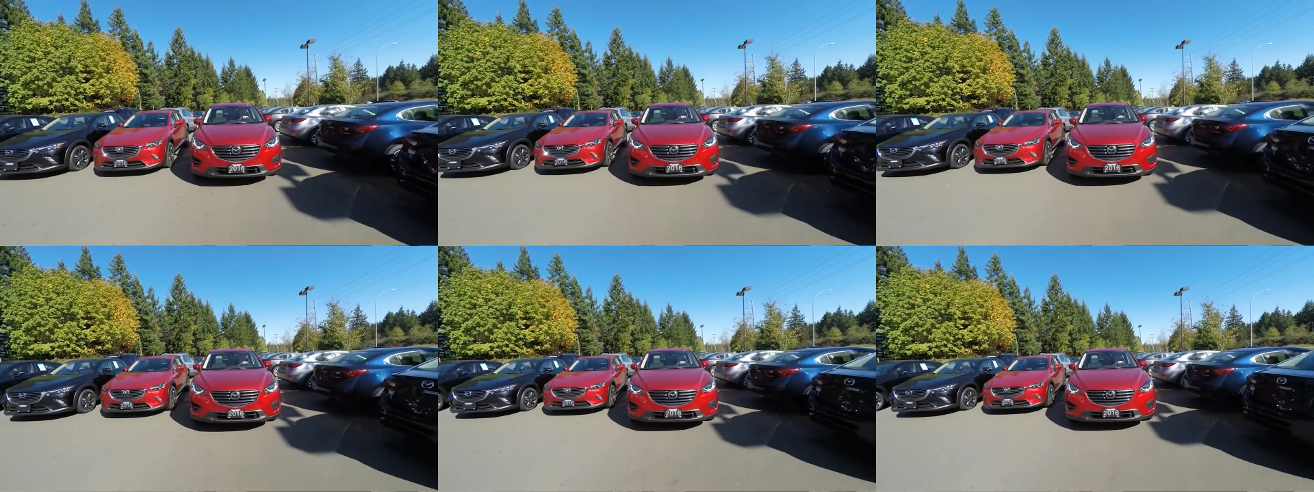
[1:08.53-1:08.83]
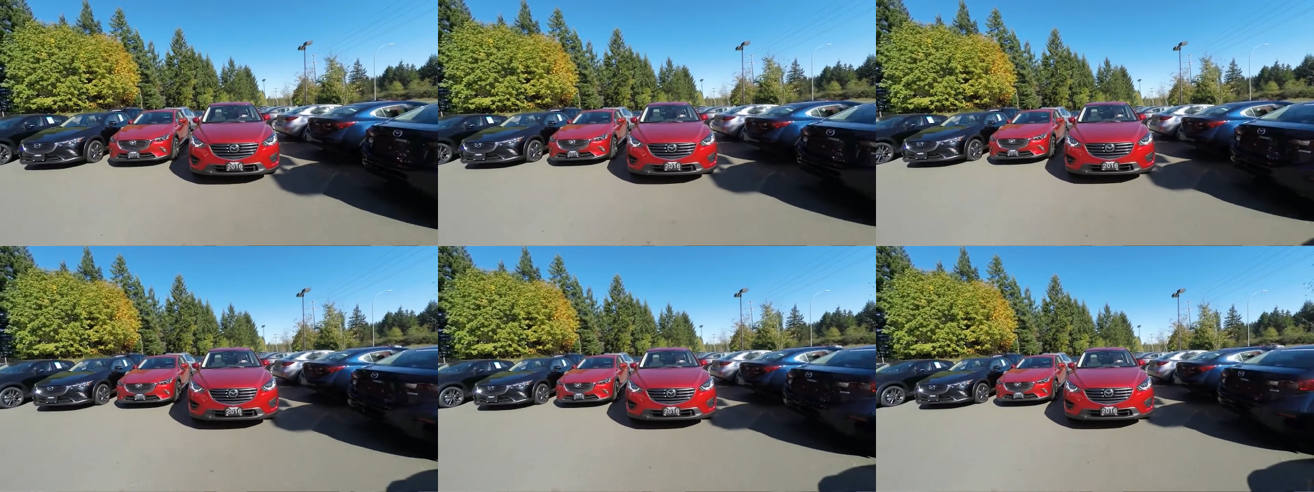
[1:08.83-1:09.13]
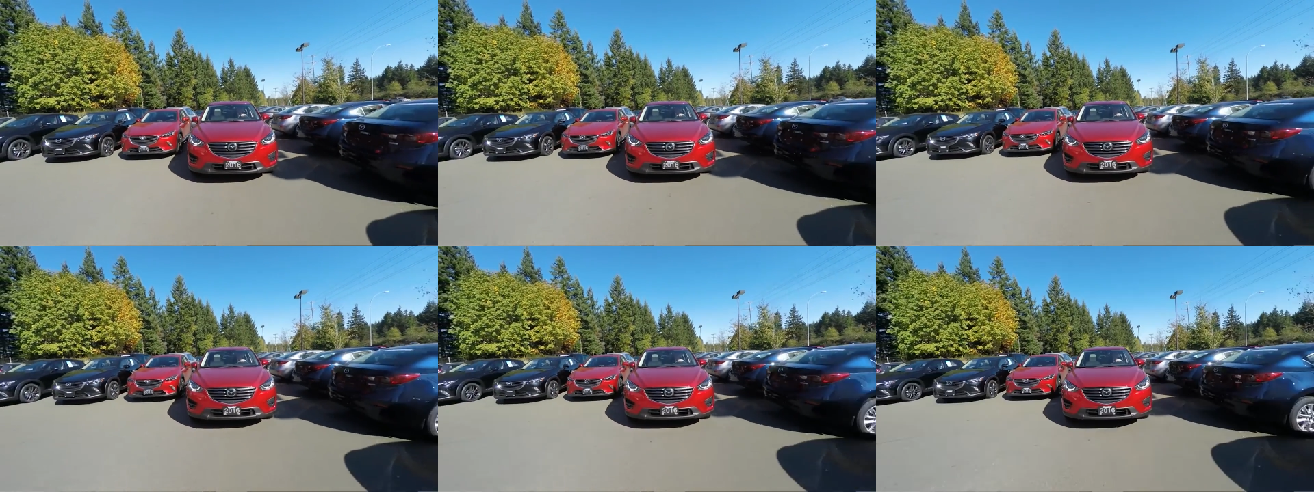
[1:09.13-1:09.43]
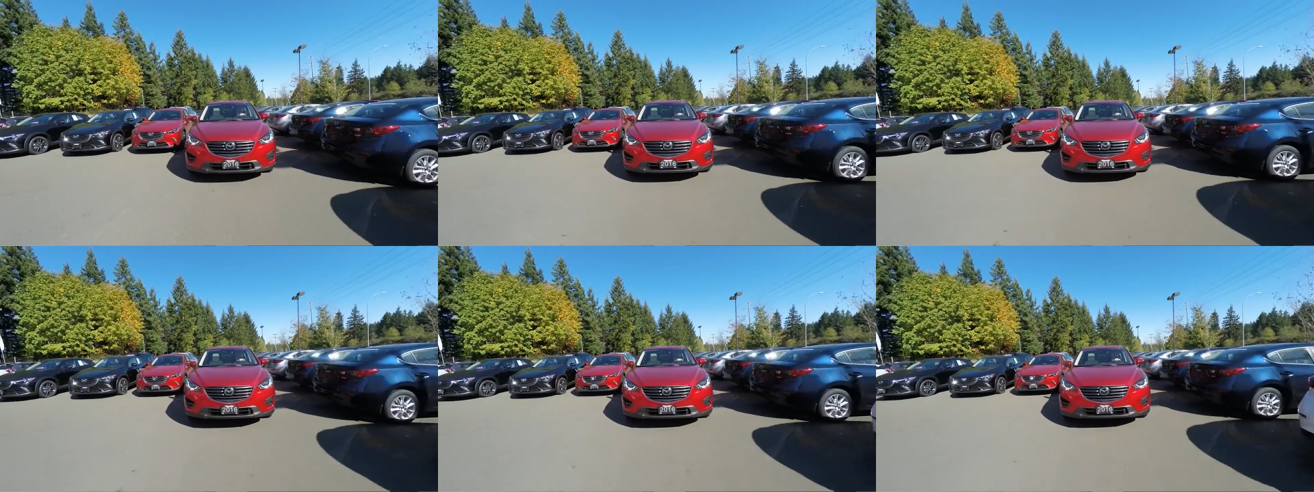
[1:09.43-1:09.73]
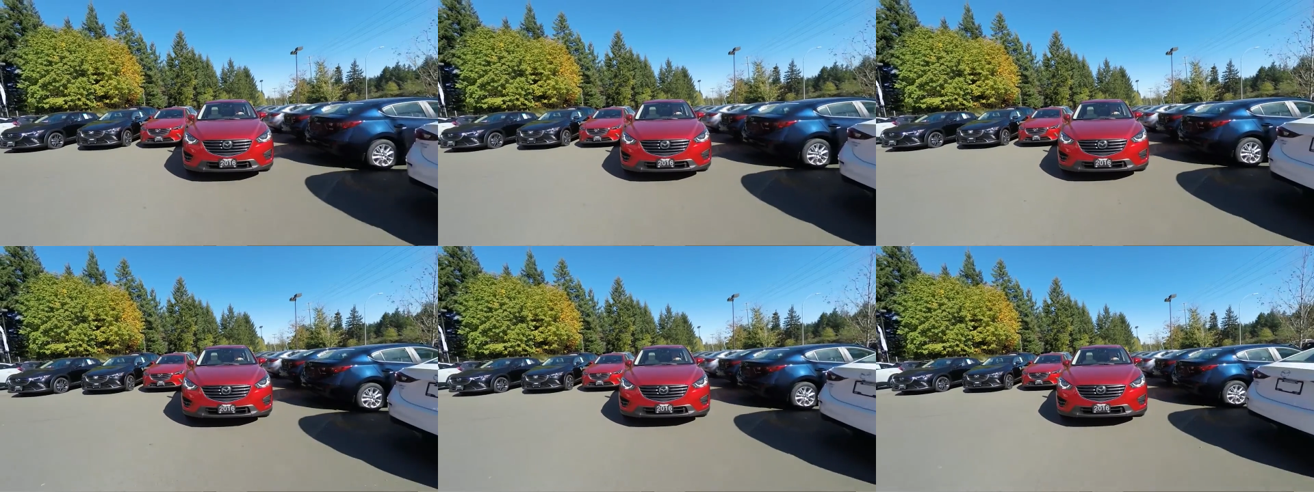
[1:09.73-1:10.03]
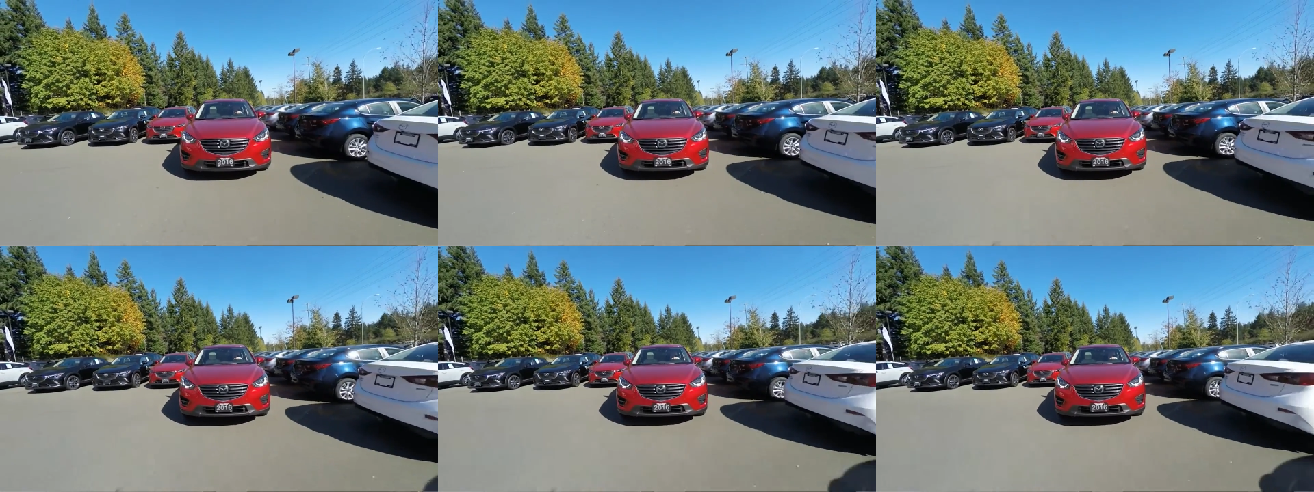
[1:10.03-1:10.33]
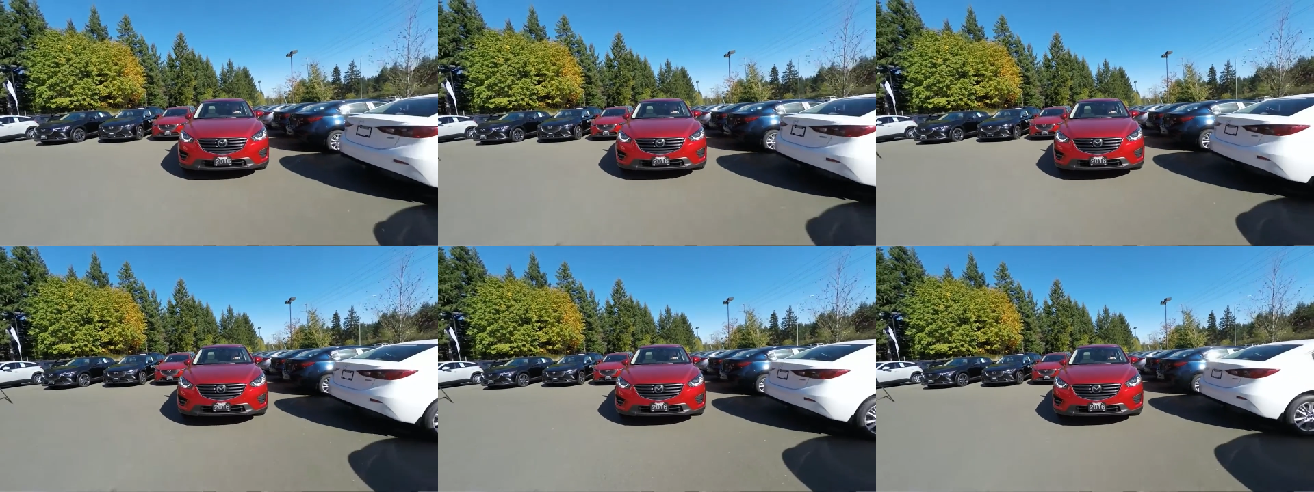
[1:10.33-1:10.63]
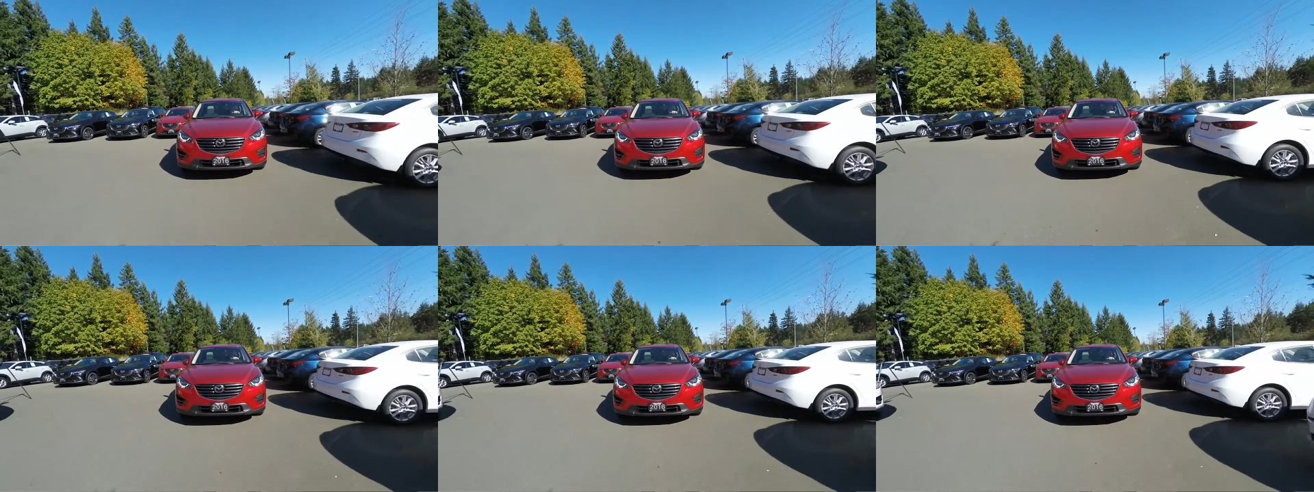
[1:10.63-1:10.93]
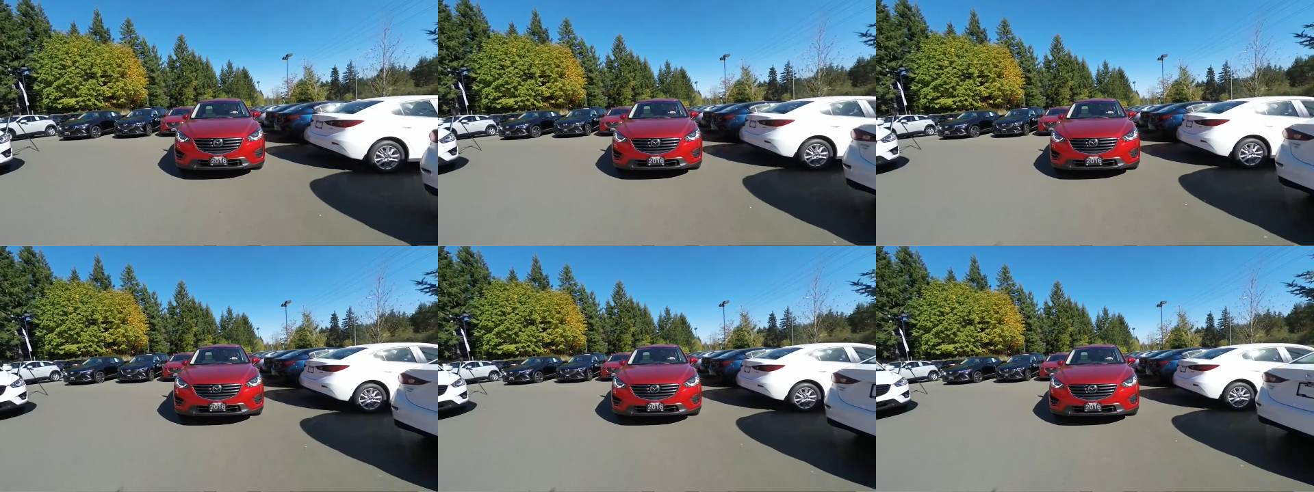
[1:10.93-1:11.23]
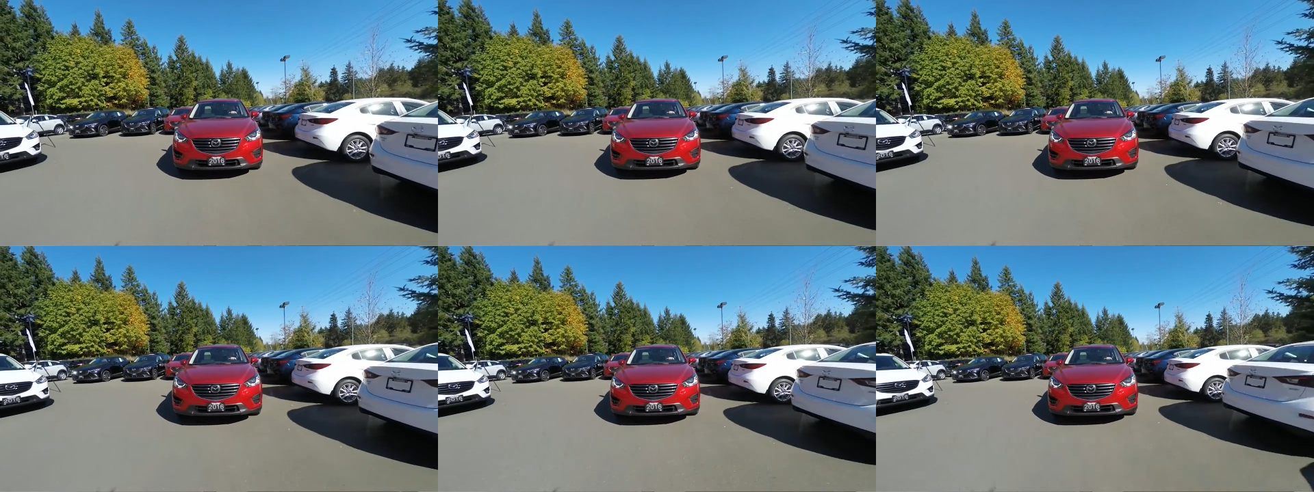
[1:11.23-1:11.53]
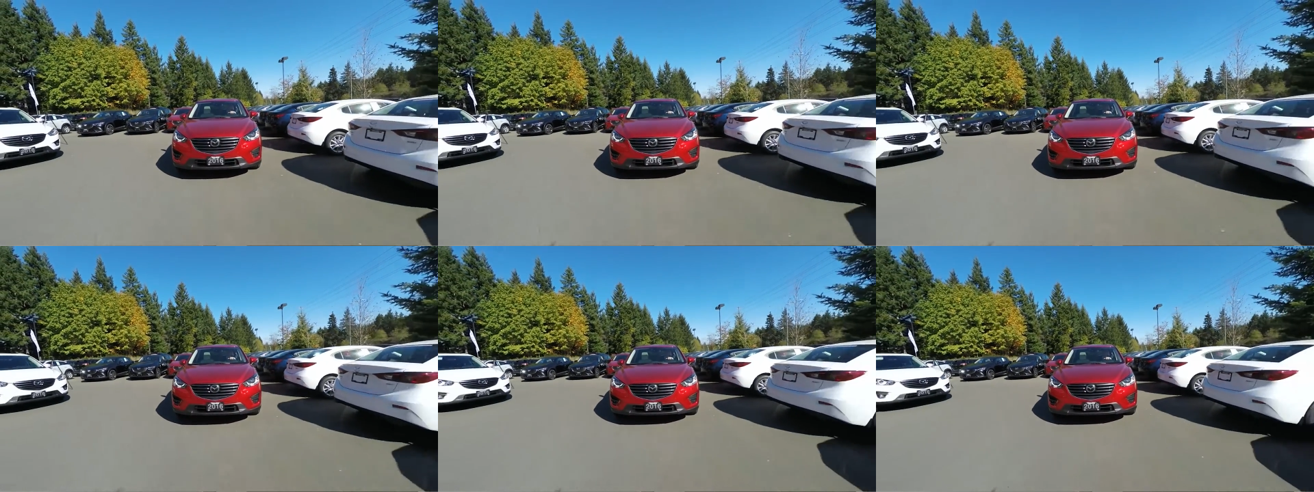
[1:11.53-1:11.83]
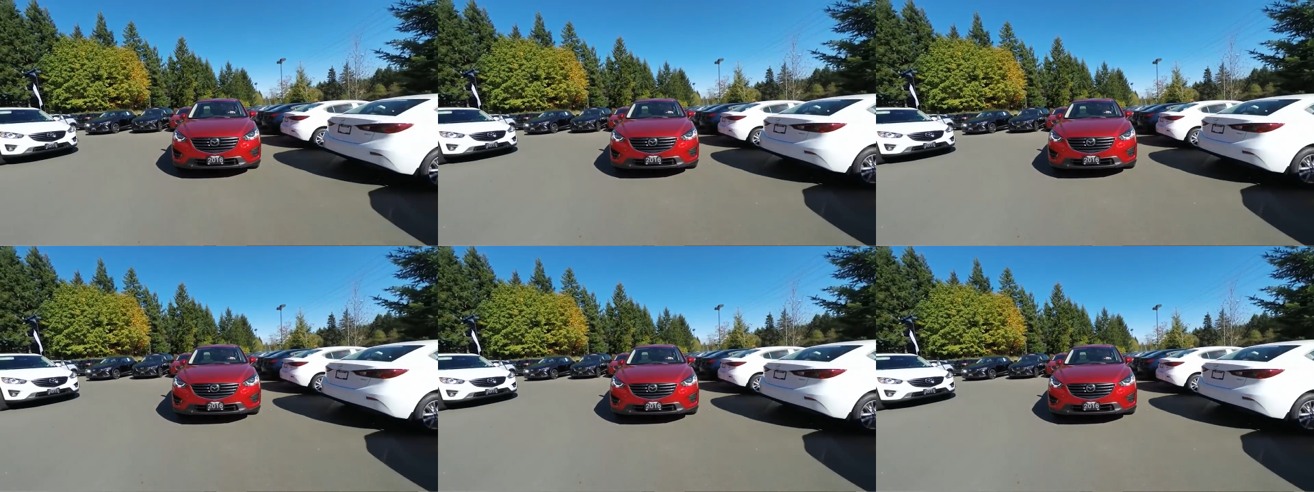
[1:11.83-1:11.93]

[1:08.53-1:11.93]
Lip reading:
[unreadable: no face in view]